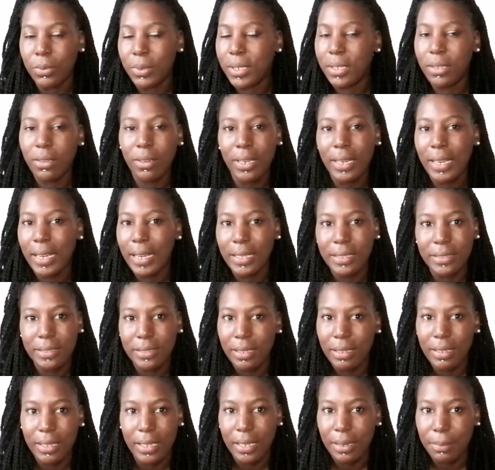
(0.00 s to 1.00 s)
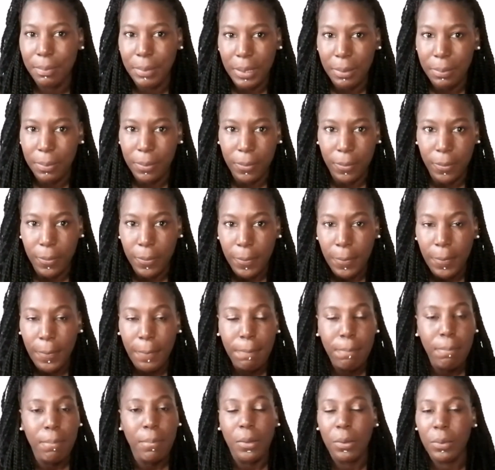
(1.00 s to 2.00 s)
We're not cats out here, people.
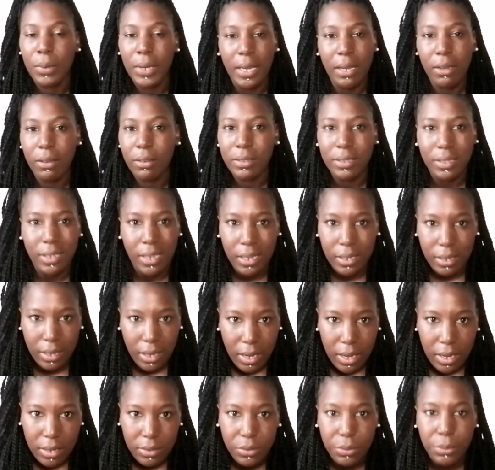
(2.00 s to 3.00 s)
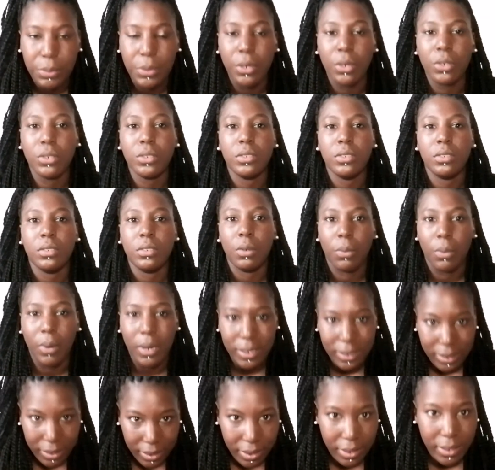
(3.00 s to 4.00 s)
We ain't got 9 lives, we got the
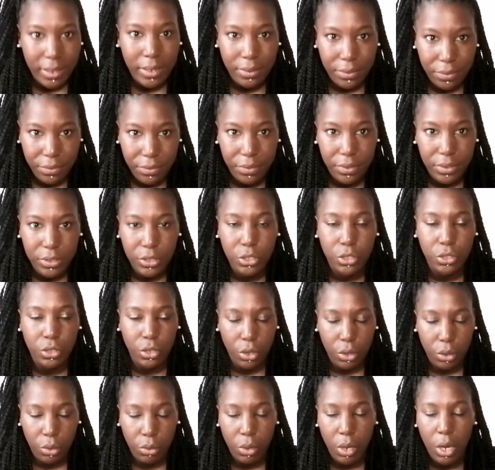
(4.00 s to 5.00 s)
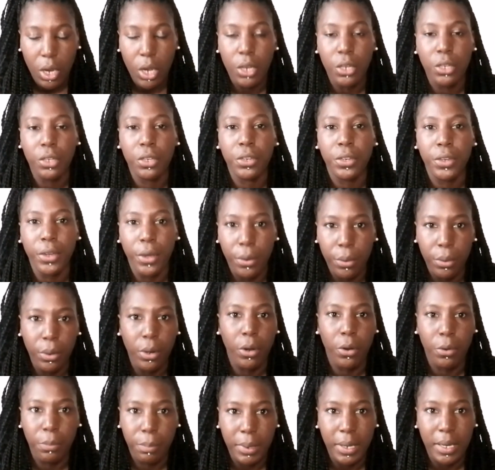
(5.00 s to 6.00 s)
one life. So
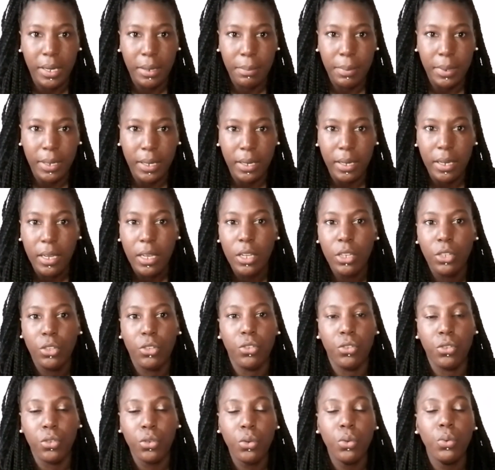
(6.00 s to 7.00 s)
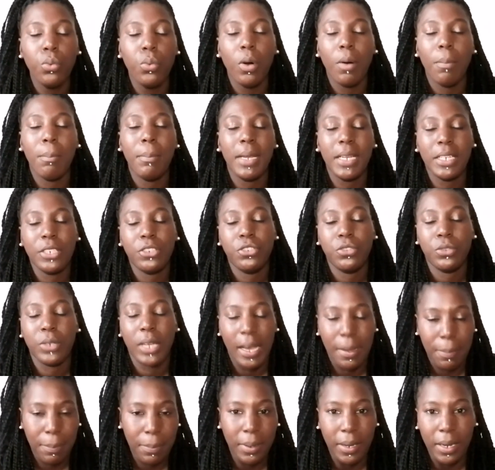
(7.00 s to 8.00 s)
YOLO, baby. Do what makes you
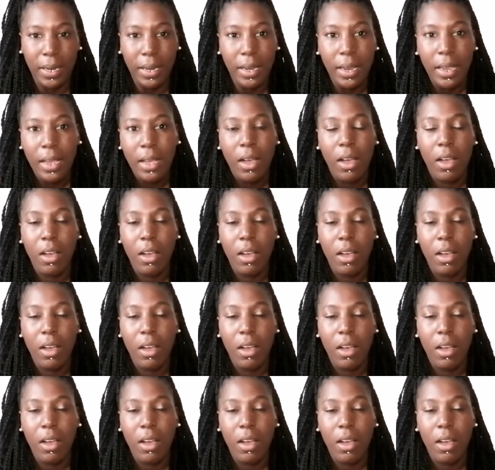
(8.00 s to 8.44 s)
happy.